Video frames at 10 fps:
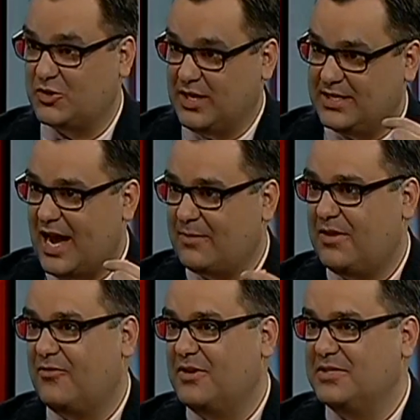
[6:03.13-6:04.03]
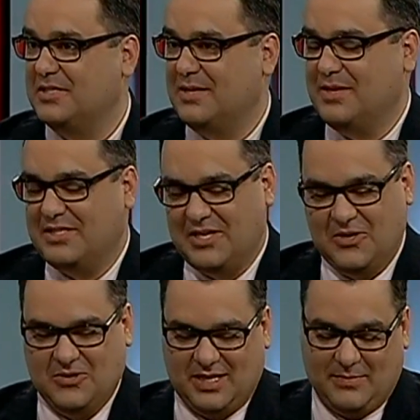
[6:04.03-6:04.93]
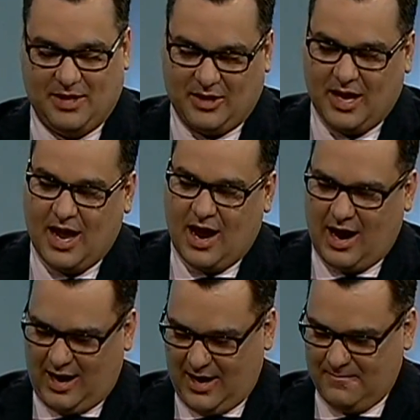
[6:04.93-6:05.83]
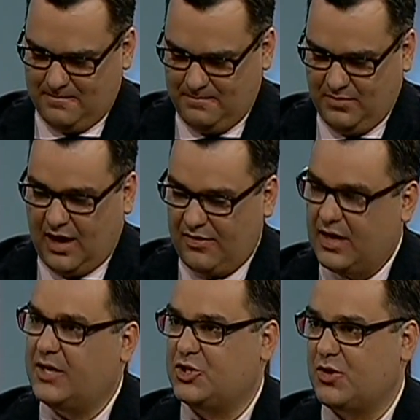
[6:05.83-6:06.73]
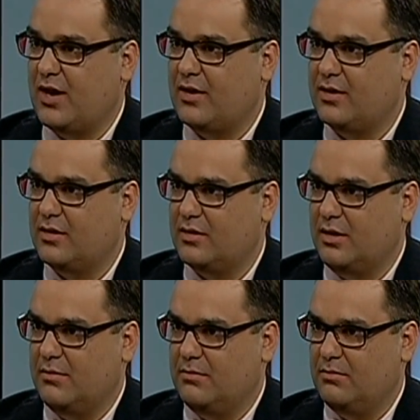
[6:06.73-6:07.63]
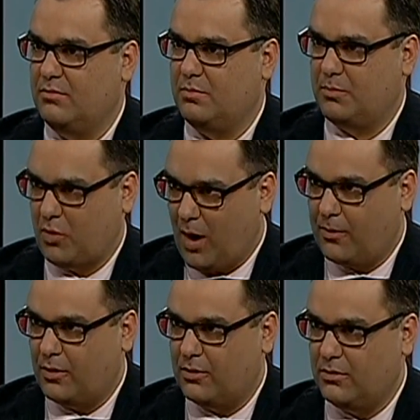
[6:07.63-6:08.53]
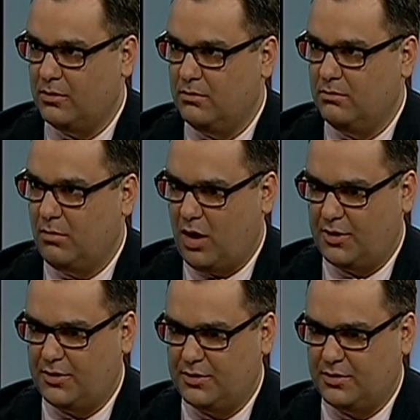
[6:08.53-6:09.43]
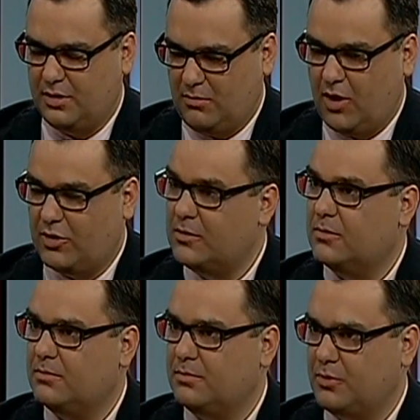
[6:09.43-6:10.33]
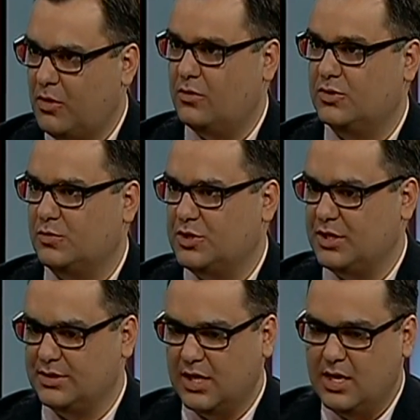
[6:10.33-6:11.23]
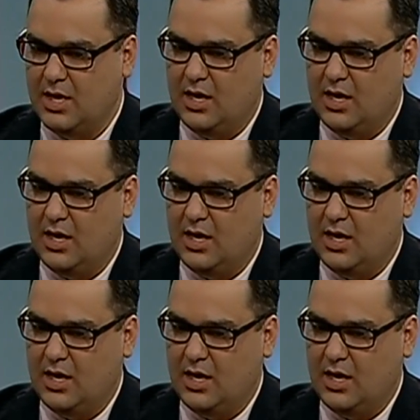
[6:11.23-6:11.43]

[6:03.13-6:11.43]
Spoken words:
also get attacked by the friends of the CBC. But like I think I strike the proper moderate prose, which is